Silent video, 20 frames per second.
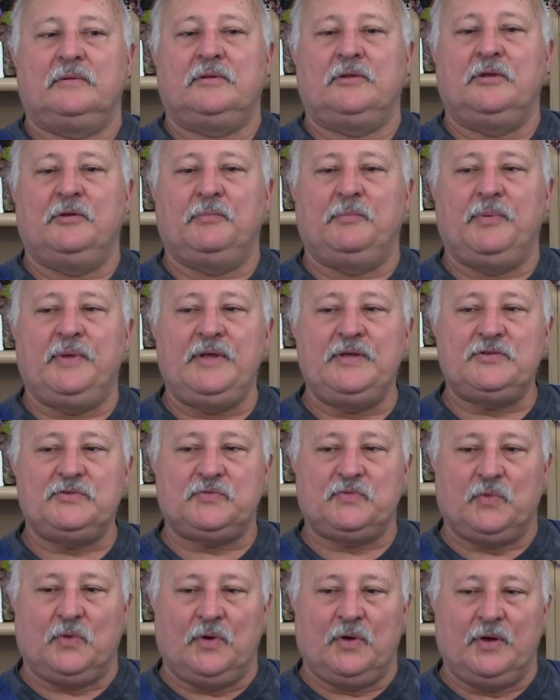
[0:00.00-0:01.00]
to be
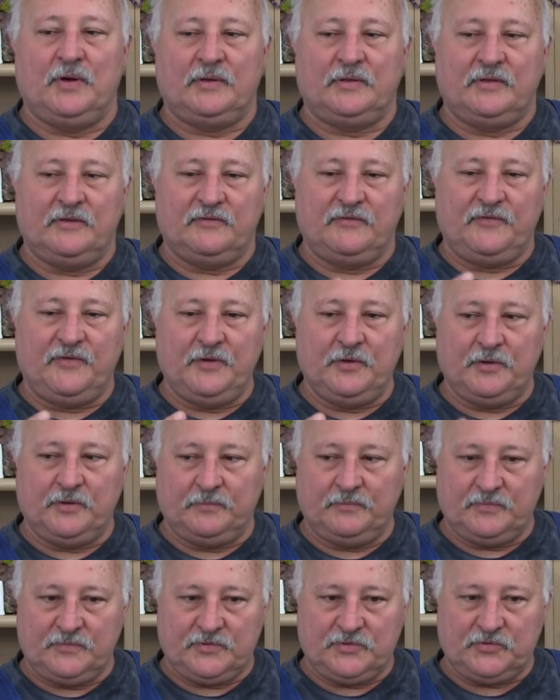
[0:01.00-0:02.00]
strong, to feel
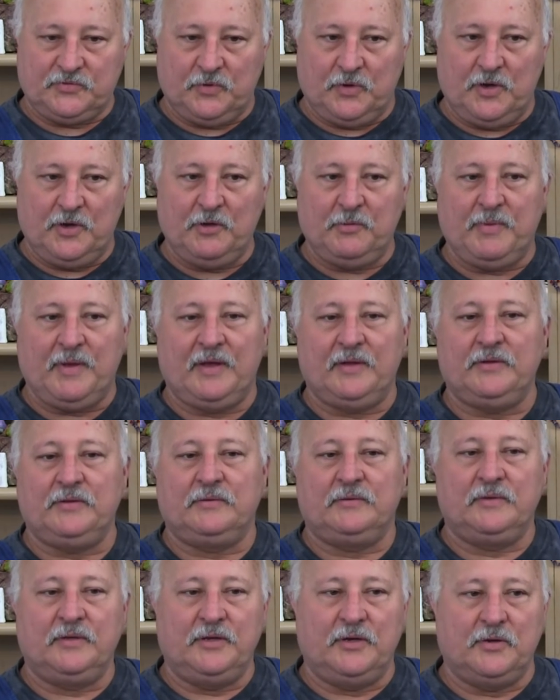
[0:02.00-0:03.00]
strong about,
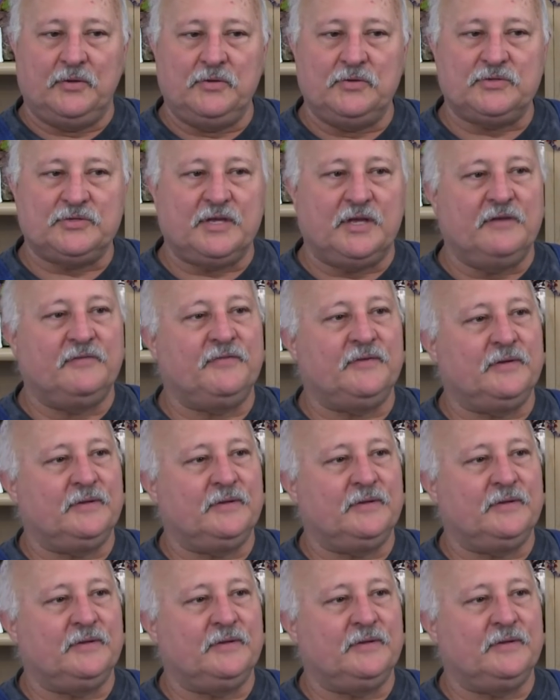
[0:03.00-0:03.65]
you know, yourself.